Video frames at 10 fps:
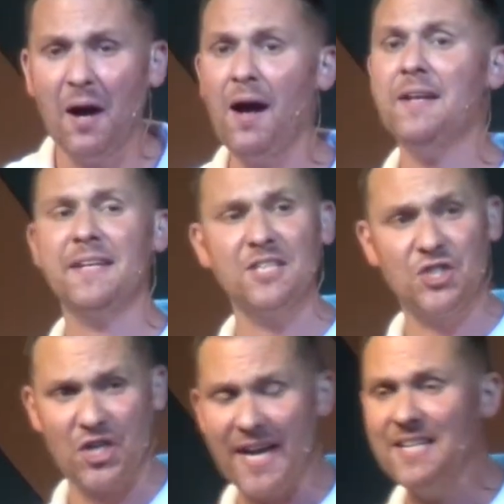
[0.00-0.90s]
God
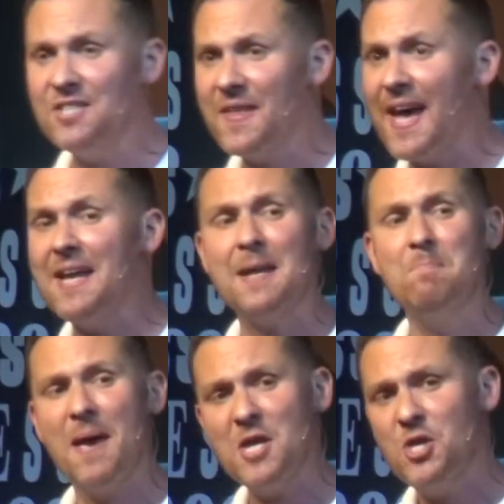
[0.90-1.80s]
can change that
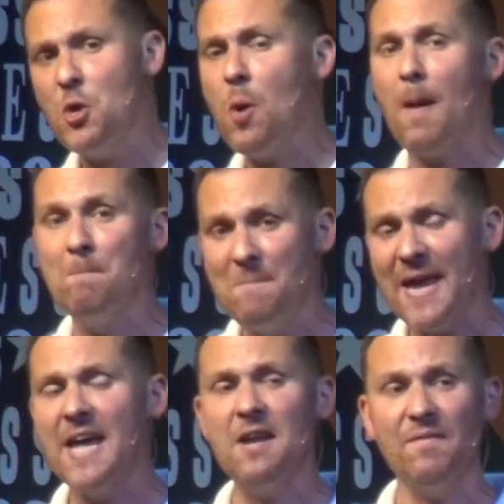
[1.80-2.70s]
and make you a
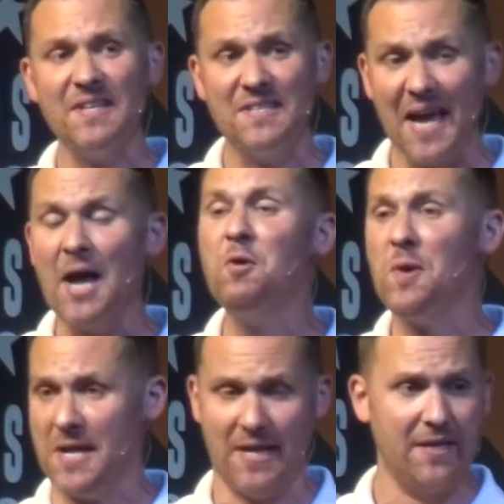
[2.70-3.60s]
man of
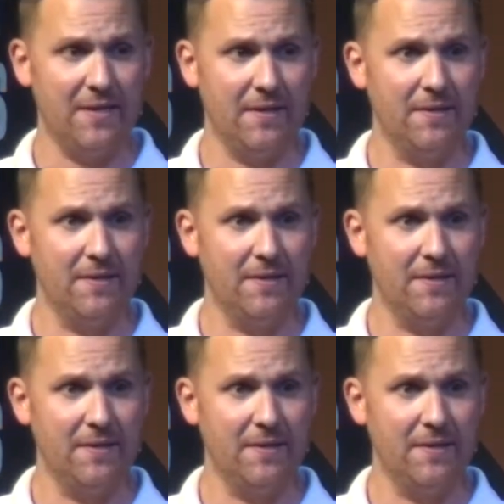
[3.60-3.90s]
integrity.